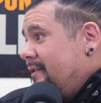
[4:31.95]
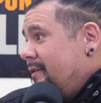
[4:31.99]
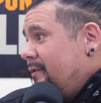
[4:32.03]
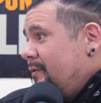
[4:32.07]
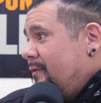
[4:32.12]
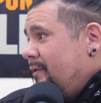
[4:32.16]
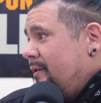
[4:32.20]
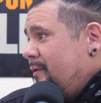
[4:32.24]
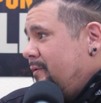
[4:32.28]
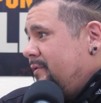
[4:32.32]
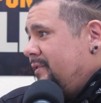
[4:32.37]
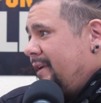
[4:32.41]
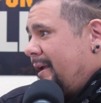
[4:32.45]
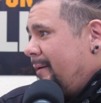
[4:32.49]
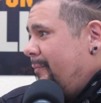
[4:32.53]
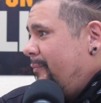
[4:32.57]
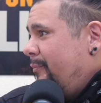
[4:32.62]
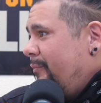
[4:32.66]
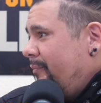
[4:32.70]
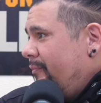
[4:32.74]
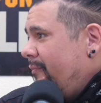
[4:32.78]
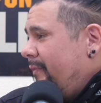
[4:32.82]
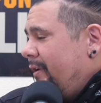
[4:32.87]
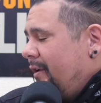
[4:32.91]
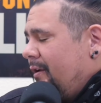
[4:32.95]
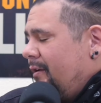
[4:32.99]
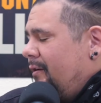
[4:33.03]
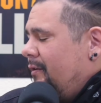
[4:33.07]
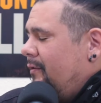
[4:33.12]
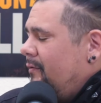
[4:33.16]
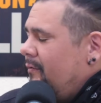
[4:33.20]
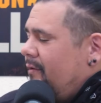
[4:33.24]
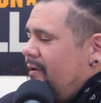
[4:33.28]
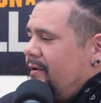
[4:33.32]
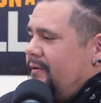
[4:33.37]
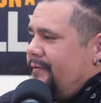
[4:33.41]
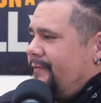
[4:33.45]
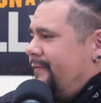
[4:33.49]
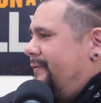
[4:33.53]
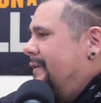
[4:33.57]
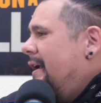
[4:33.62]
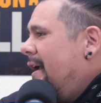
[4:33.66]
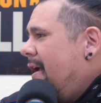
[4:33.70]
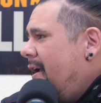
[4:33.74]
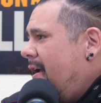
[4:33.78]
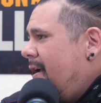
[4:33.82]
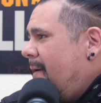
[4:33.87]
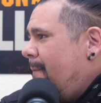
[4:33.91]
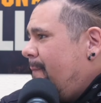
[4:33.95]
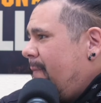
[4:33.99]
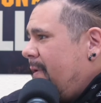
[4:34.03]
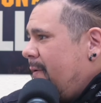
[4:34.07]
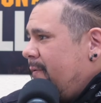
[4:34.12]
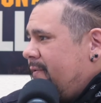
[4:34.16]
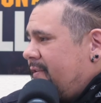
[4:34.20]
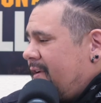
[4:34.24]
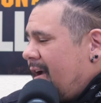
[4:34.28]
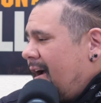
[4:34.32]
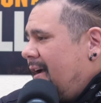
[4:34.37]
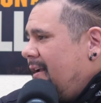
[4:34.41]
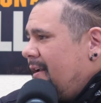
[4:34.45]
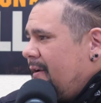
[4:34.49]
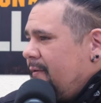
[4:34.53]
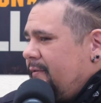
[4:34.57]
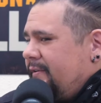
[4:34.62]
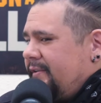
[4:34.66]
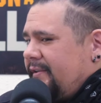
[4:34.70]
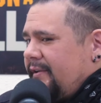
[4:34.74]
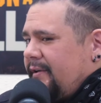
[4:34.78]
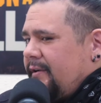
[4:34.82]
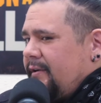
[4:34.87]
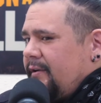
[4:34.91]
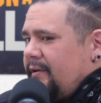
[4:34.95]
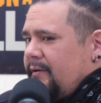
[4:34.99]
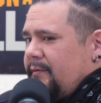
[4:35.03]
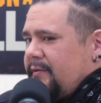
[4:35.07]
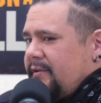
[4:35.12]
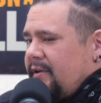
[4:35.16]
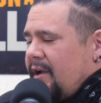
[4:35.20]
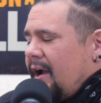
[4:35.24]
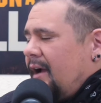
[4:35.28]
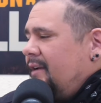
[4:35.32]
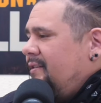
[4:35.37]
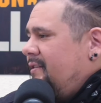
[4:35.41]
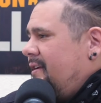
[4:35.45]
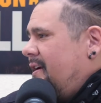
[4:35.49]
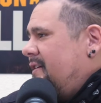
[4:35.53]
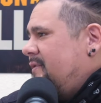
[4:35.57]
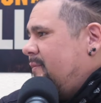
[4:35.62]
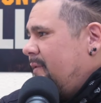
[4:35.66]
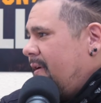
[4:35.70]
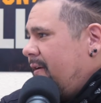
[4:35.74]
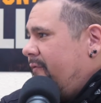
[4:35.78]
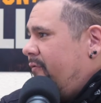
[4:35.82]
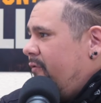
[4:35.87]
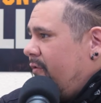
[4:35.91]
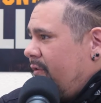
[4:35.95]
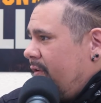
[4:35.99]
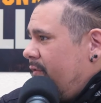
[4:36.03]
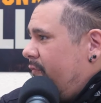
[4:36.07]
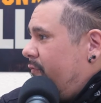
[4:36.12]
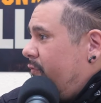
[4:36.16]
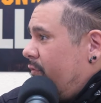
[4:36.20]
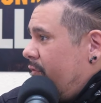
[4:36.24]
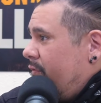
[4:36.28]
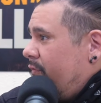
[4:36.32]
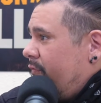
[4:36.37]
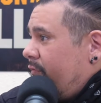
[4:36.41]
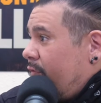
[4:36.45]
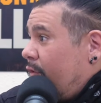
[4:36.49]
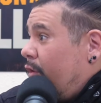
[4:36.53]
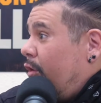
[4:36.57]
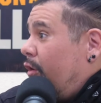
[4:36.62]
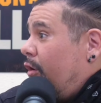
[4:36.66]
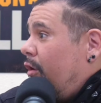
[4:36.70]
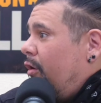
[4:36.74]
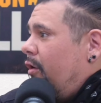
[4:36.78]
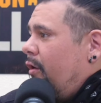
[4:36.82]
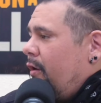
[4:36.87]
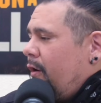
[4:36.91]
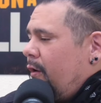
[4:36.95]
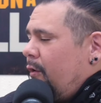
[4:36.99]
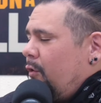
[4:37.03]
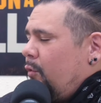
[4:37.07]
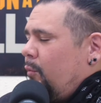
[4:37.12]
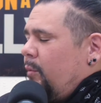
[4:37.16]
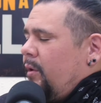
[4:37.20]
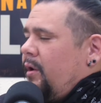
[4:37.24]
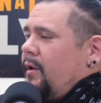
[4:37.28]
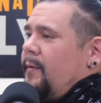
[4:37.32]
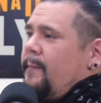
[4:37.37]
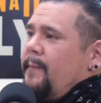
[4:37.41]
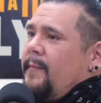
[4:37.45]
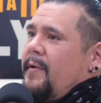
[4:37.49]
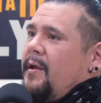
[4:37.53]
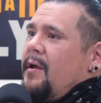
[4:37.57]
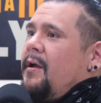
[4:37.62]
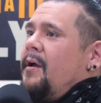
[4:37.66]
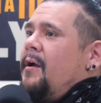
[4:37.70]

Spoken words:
It was like it was context, man, for her. You know what I mean?